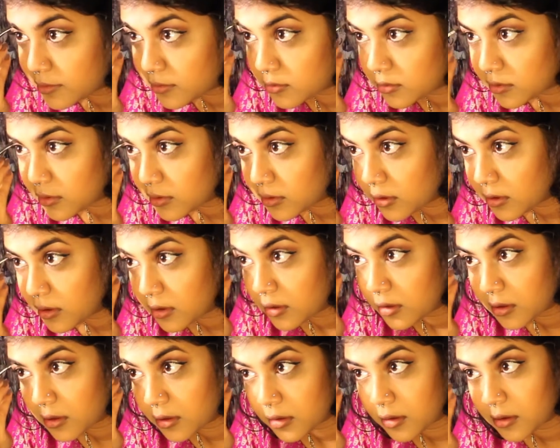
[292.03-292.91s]
with some
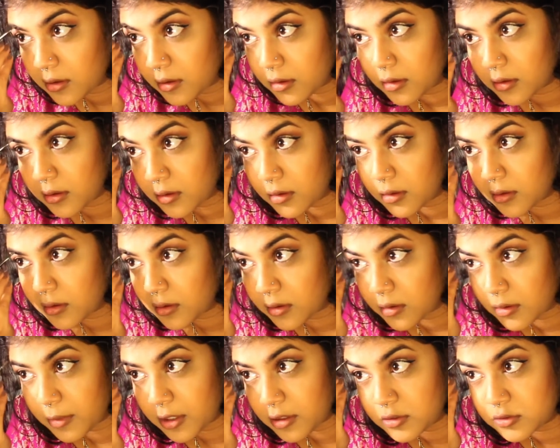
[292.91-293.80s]
MAC Carbon
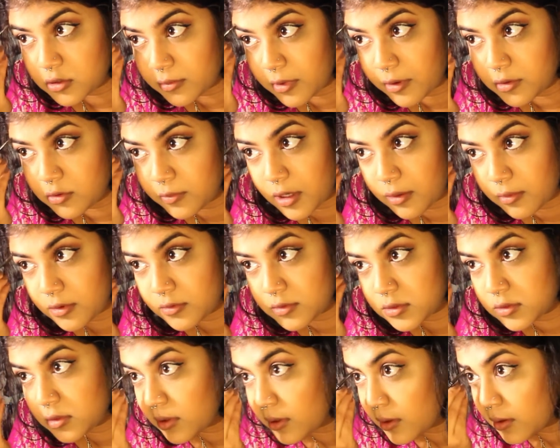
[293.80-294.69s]
using an
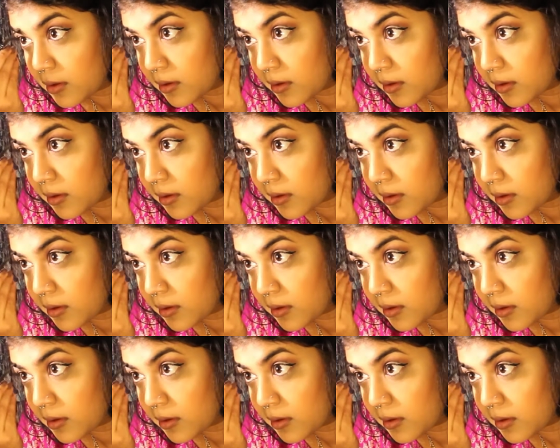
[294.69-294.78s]
angled